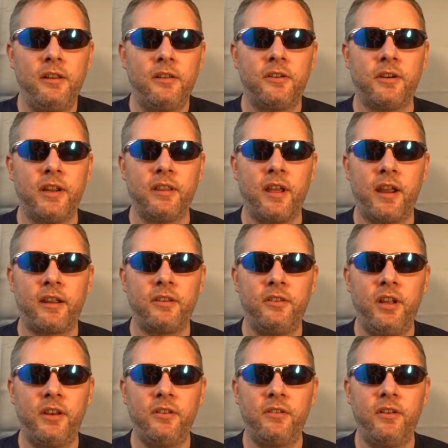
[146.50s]
green light
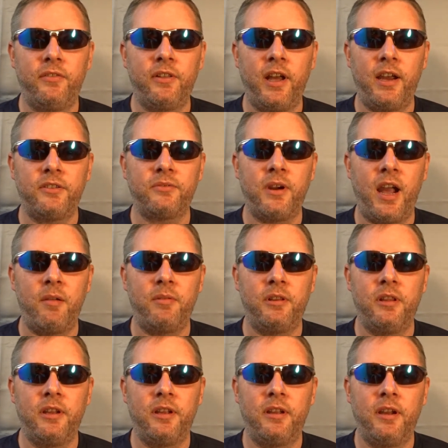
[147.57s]
continued to flash
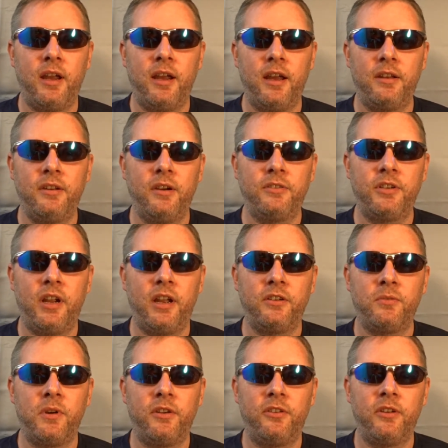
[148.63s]
rapidly, no
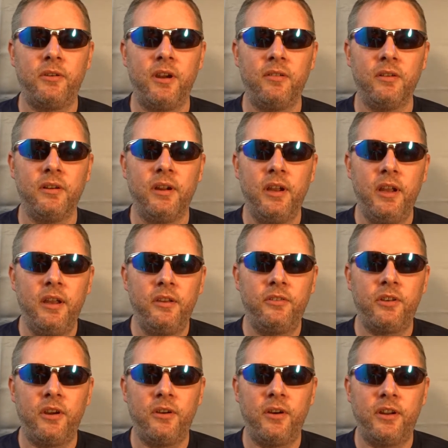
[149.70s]
change whatsoever.
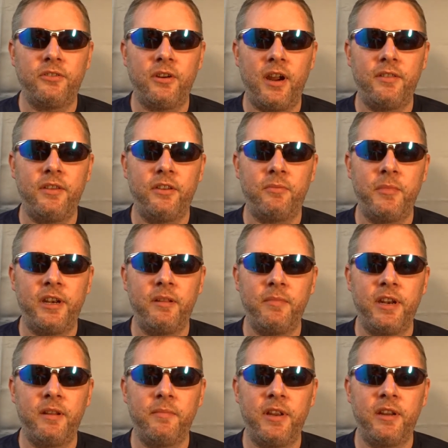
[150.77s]
So I tried this
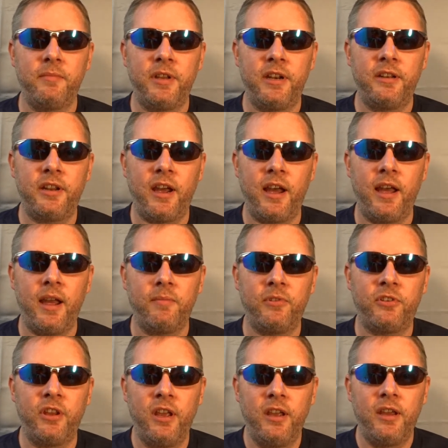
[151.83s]
many
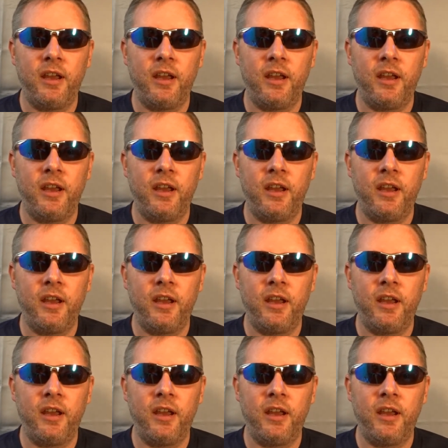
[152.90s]
times.